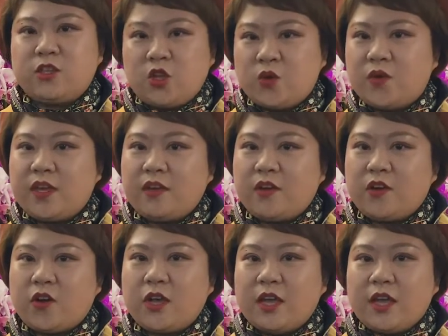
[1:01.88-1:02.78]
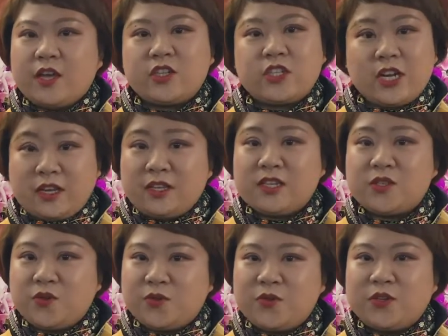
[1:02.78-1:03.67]
New Year, and Chinese
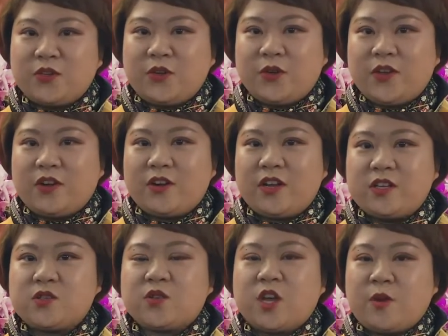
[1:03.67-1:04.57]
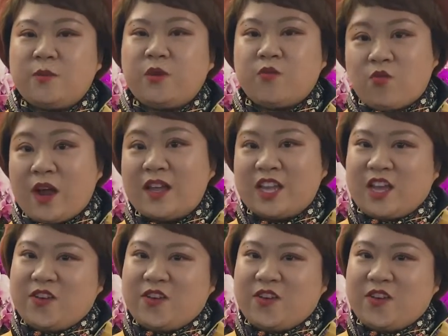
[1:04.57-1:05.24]
Lunar New Year is coming right